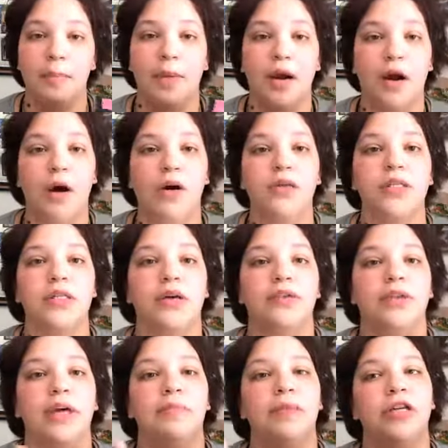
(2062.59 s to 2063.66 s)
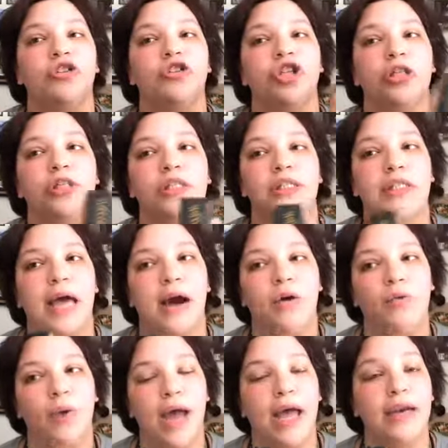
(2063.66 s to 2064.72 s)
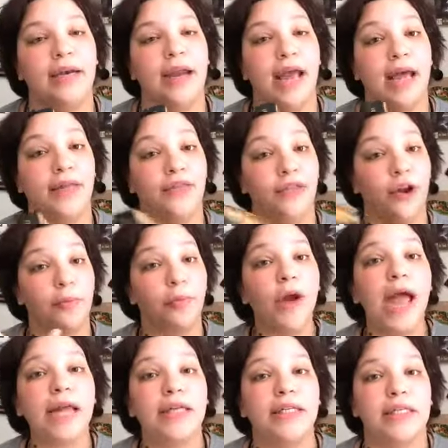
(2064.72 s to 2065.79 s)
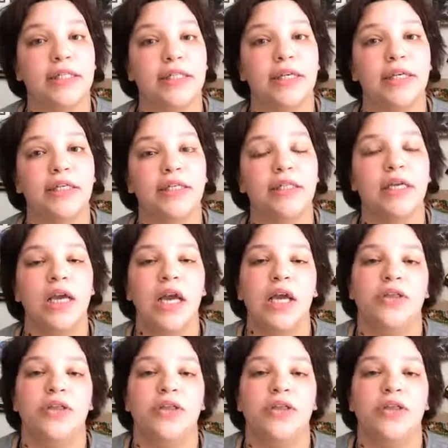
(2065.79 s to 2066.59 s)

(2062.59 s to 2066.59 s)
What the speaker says: but also they mention Samhain and their practices.